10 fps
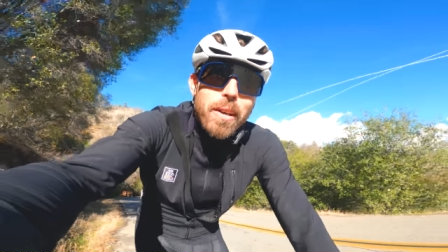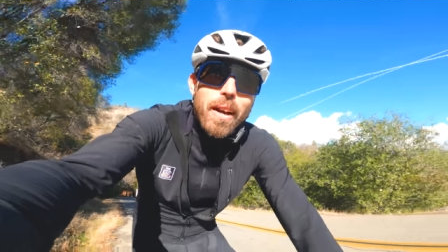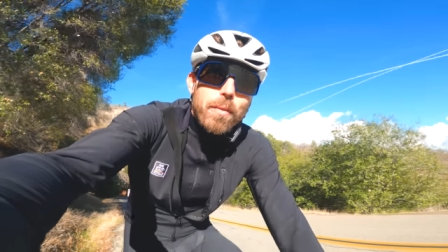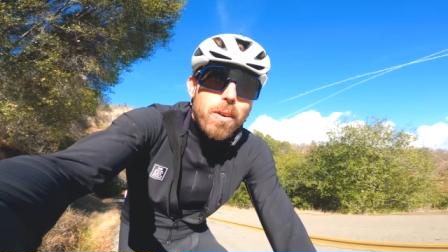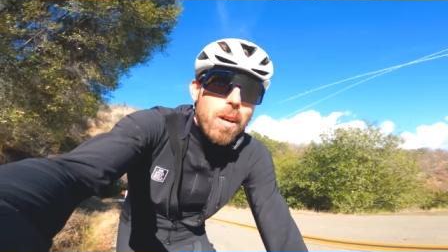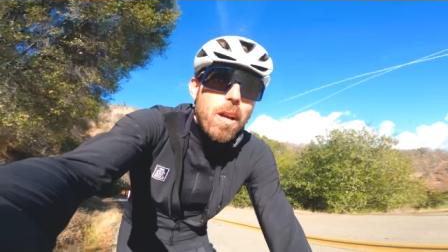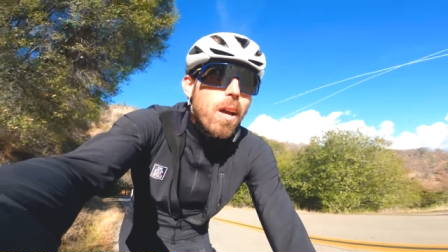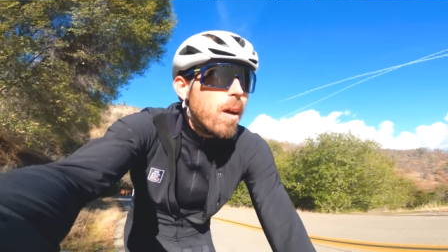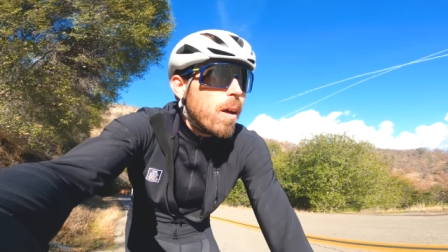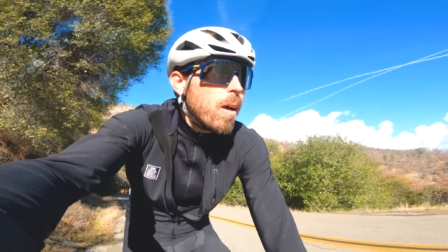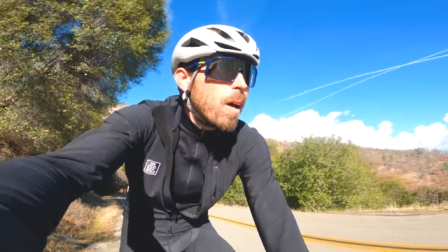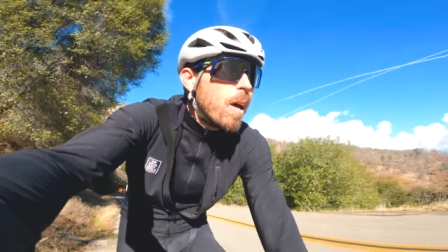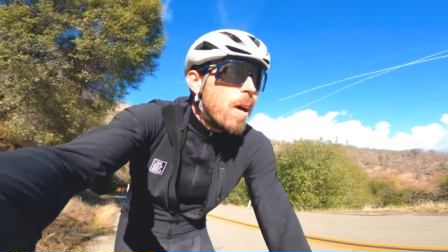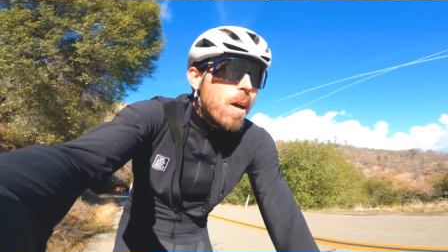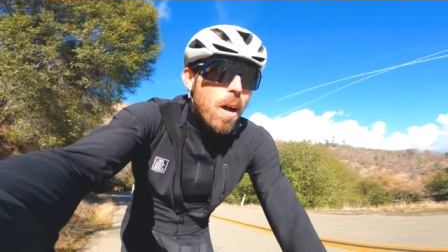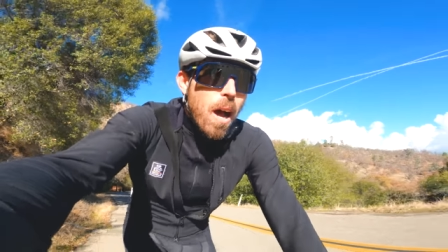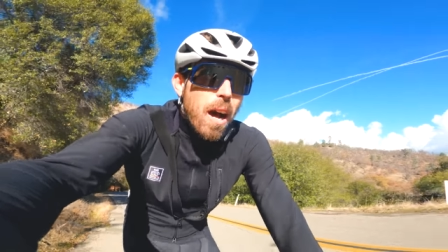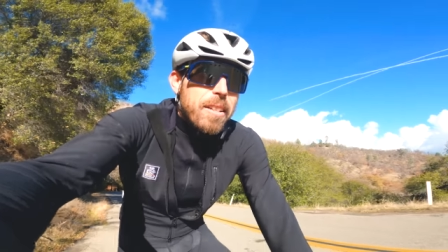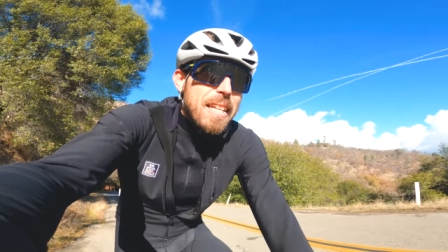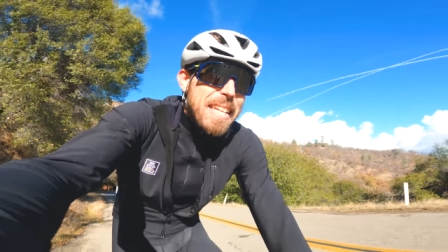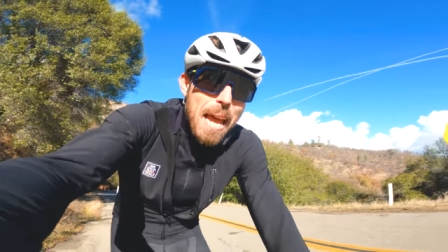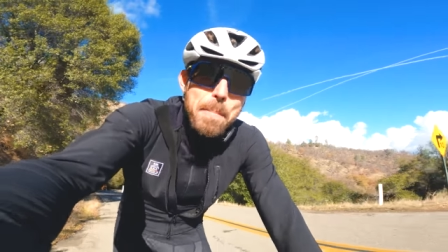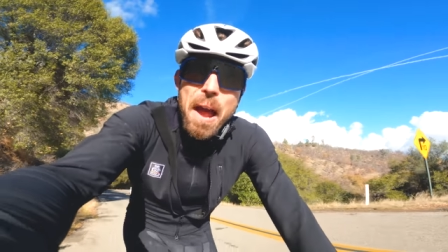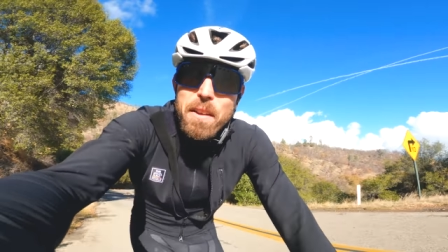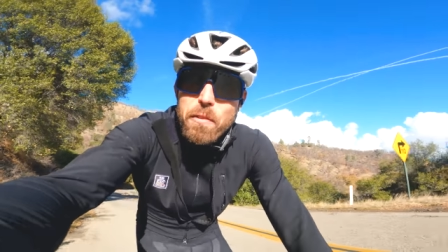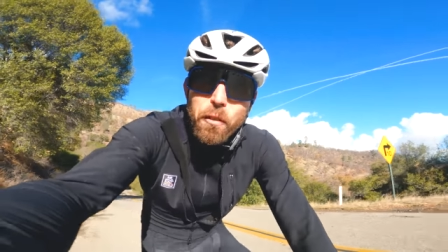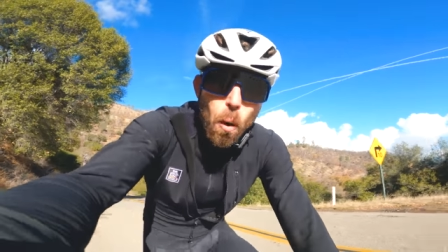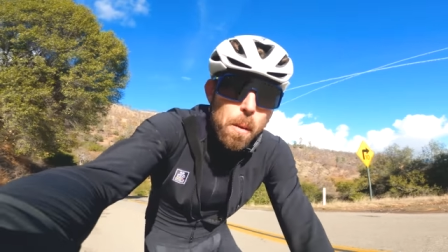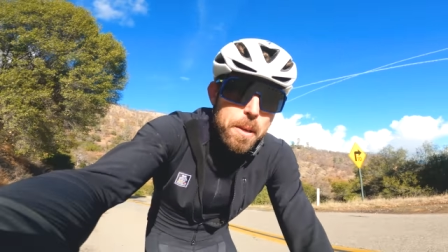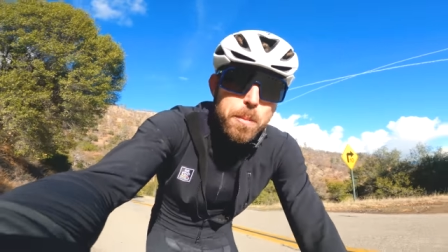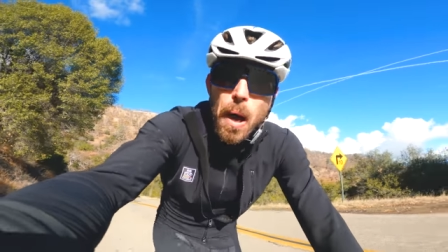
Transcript: to recover. Today, my form is